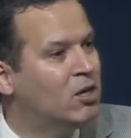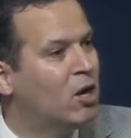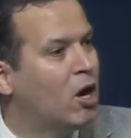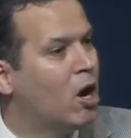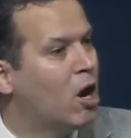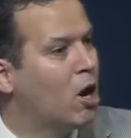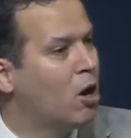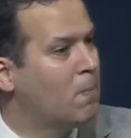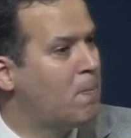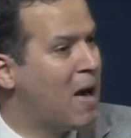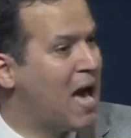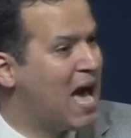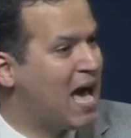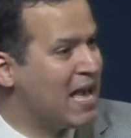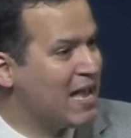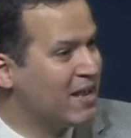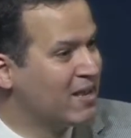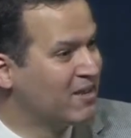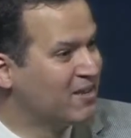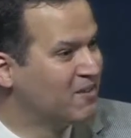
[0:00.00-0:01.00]

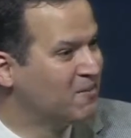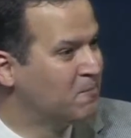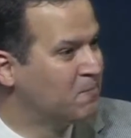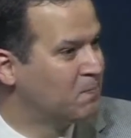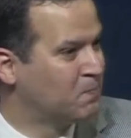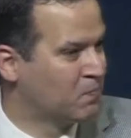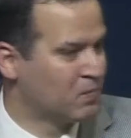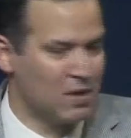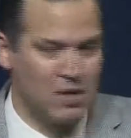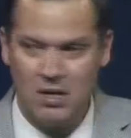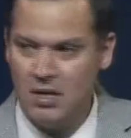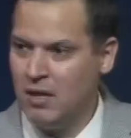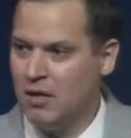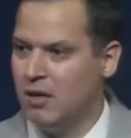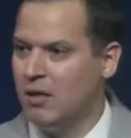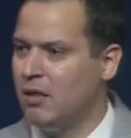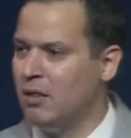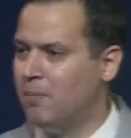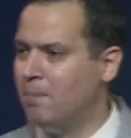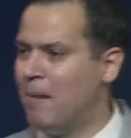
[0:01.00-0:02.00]
Obey.
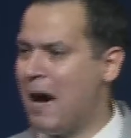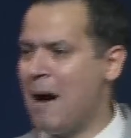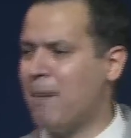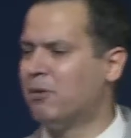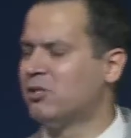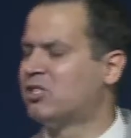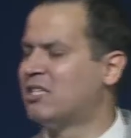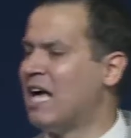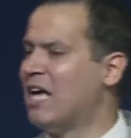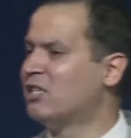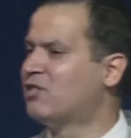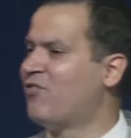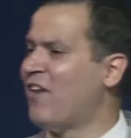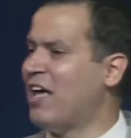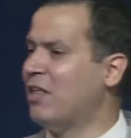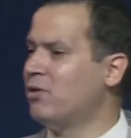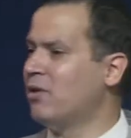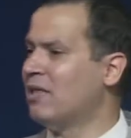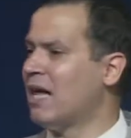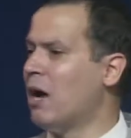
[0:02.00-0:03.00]
Bible says
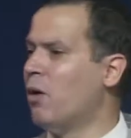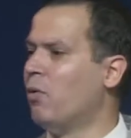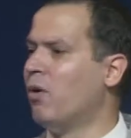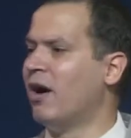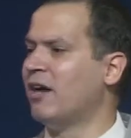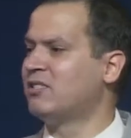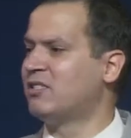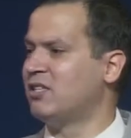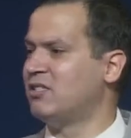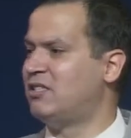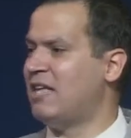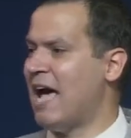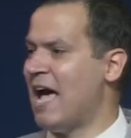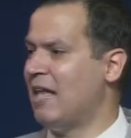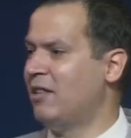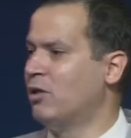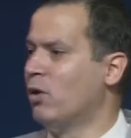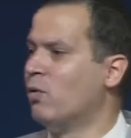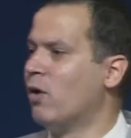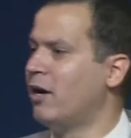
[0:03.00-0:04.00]
faith without works is
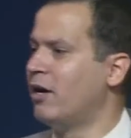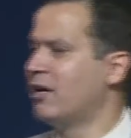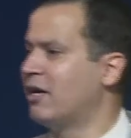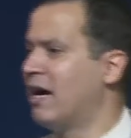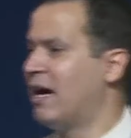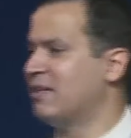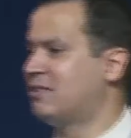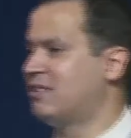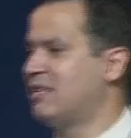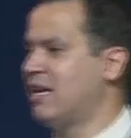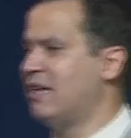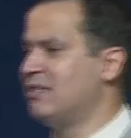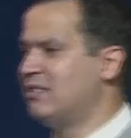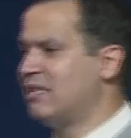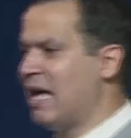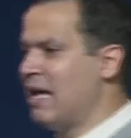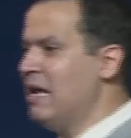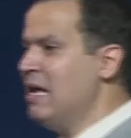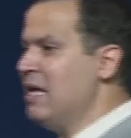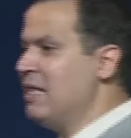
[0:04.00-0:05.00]
dead. The Word of God says
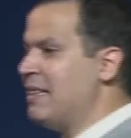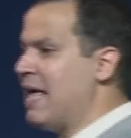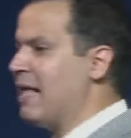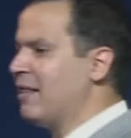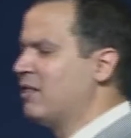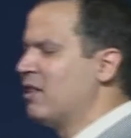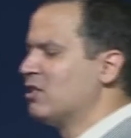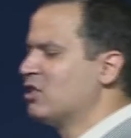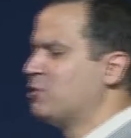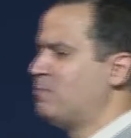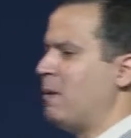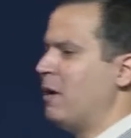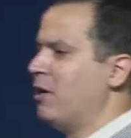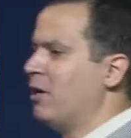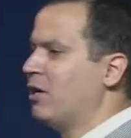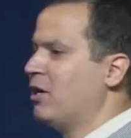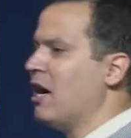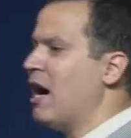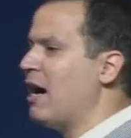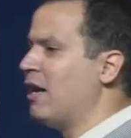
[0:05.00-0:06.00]
that, that the Spirit
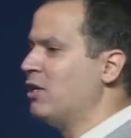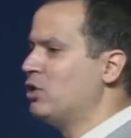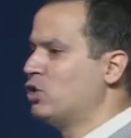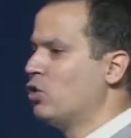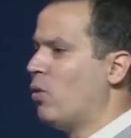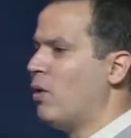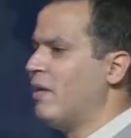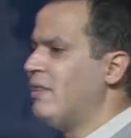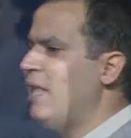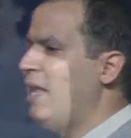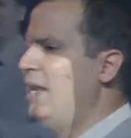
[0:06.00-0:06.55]
of God is the one that